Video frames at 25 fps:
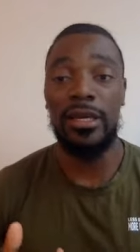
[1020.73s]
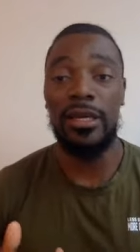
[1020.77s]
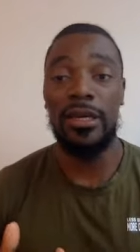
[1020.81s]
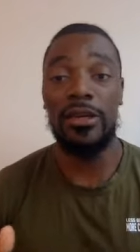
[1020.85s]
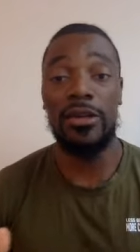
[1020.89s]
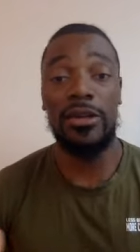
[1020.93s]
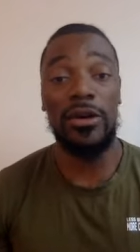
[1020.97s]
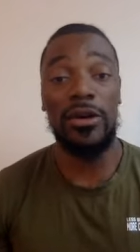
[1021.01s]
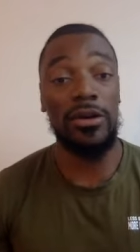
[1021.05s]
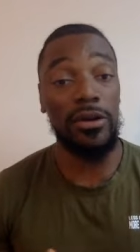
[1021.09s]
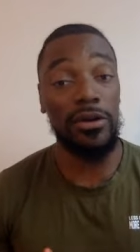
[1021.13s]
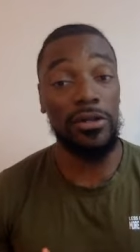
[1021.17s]

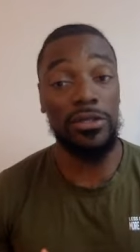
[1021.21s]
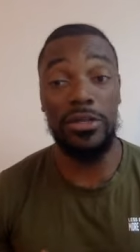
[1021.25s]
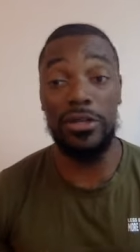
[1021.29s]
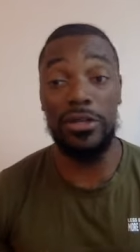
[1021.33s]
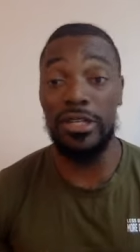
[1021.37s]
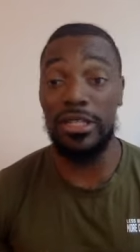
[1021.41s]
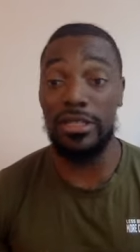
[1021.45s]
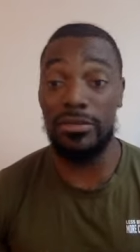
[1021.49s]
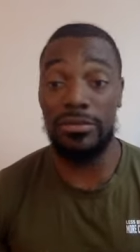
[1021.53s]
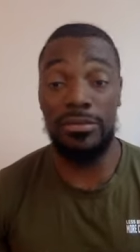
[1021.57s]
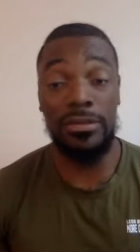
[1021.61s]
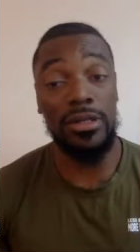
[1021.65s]
You know, those
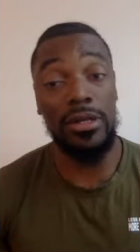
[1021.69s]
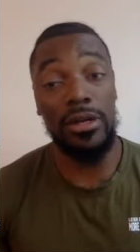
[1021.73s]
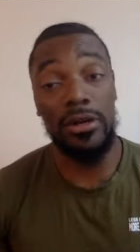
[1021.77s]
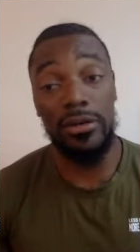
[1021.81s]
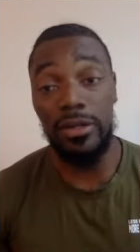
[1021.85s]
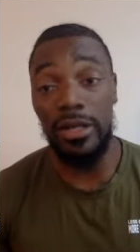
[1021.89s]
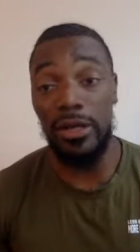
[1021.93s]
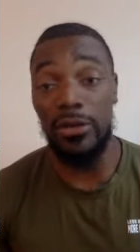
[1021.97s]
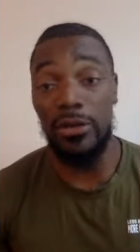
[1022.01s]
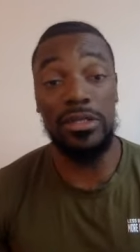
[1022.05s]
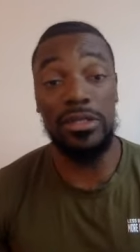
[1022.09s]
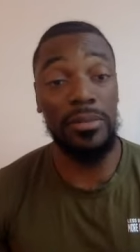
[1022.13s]
are, you
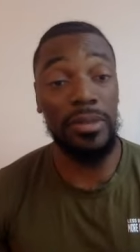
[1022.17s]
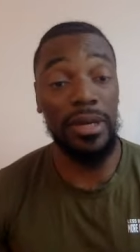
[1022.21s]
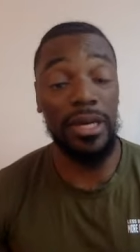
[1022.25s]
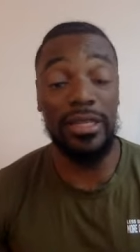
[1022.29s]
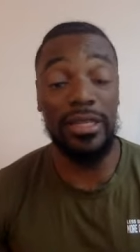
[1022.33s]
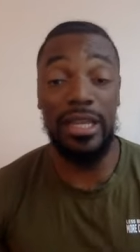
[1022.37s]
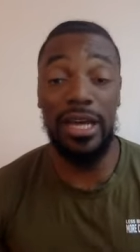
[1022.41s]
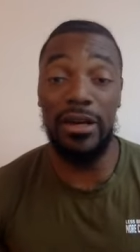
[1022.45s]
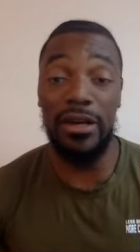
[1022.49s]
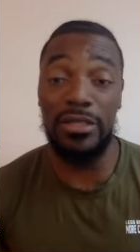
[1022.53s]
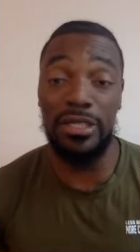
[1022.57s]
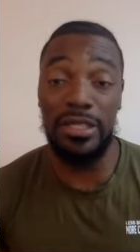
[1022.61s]
know, those could be
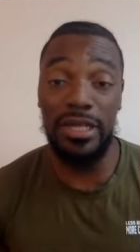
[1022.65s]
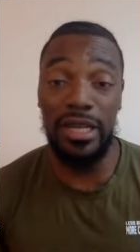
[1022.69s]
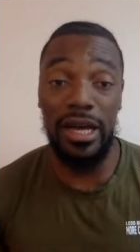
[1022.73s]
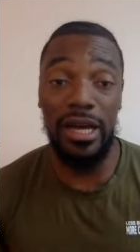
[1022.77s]
a thousand